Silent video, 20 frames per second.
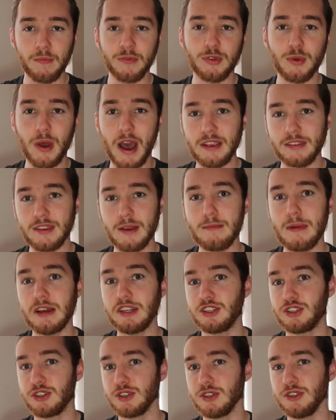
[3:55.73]
So as I
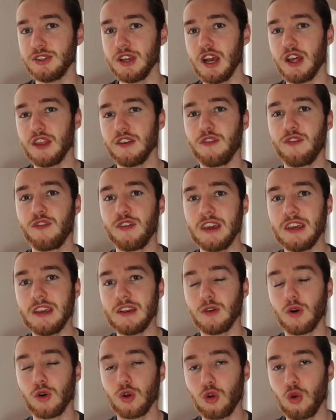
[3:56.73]
mentioned, the
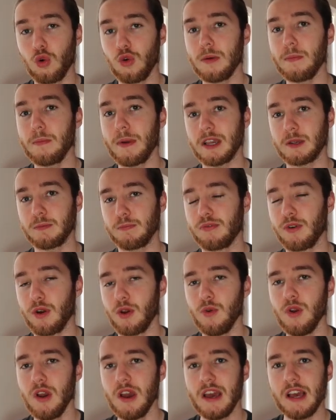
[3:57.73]
fee on Coinbase
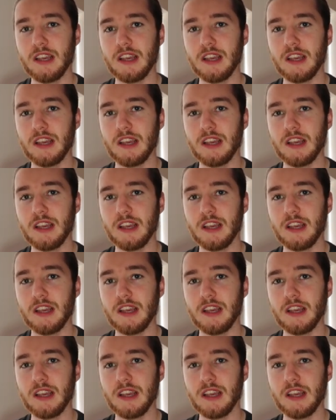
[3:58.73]
Pro